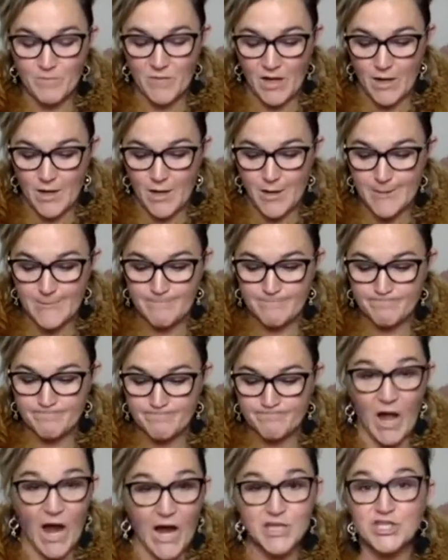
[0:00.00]

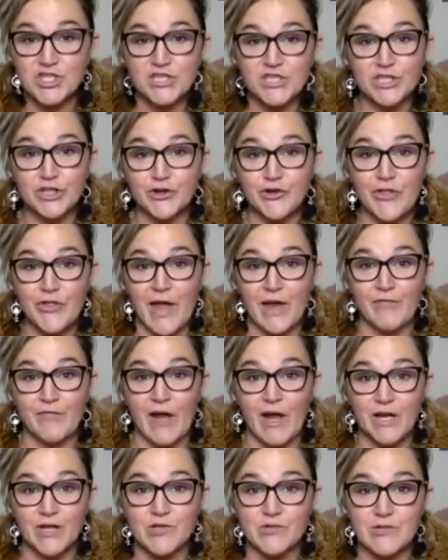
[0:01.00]
I just learned that
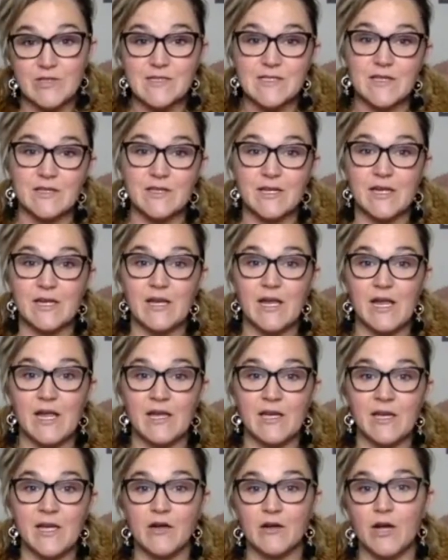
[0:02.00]
fact recently,
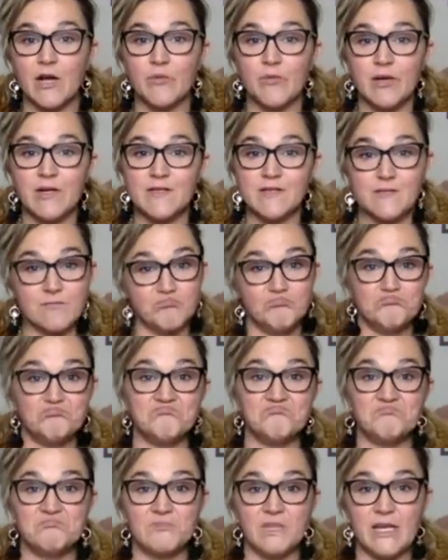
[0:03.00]
and here I was
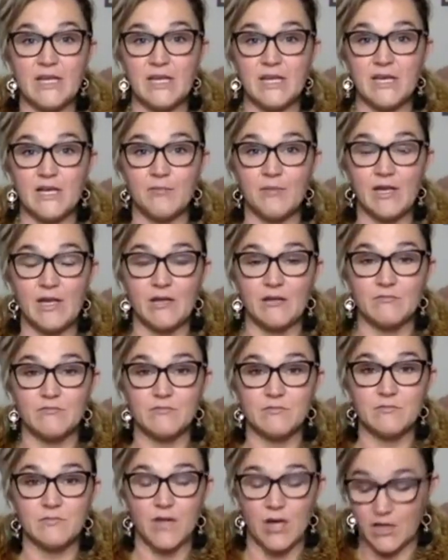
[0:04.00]
eating meat
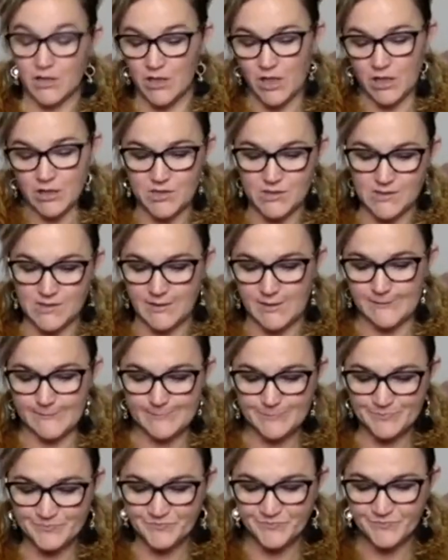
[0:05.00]
unconsciously.
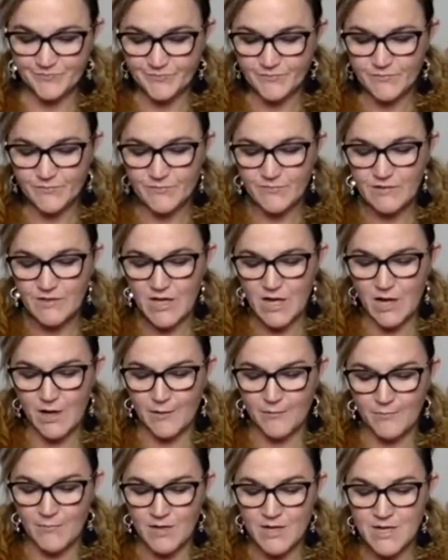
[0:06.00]

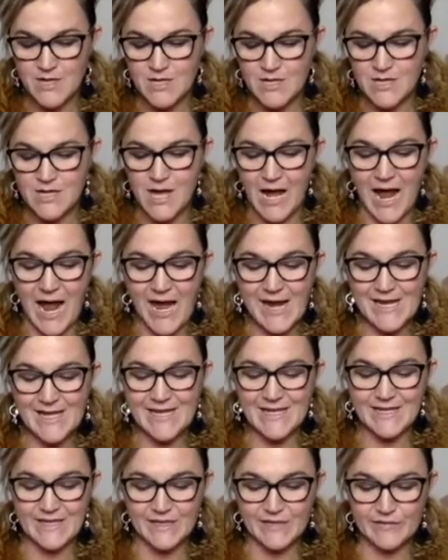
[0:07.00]

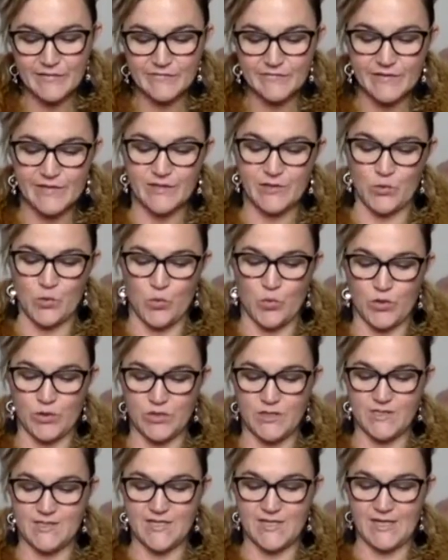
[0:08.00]
I give in
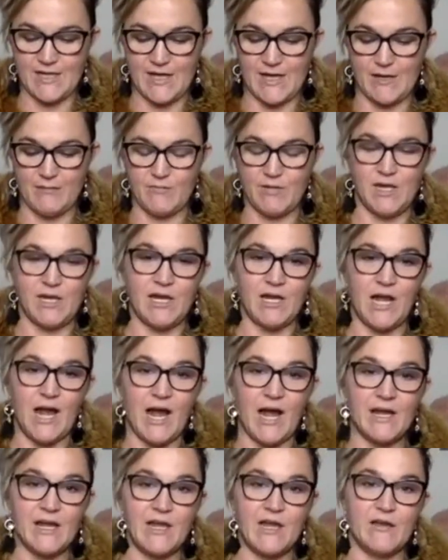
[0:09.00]
order to get, meaning
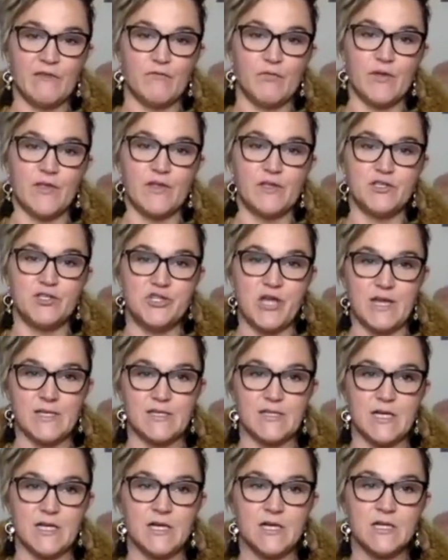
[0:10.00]
I give with
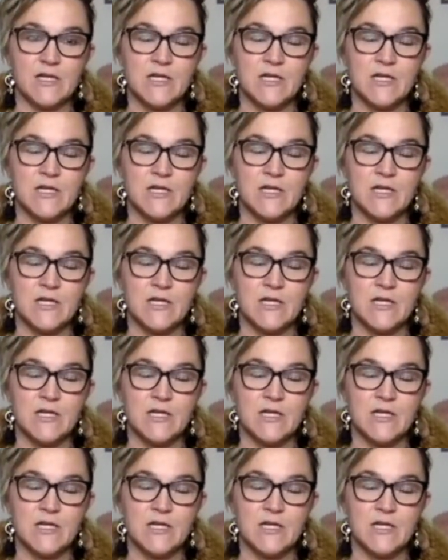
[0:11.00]
agenda.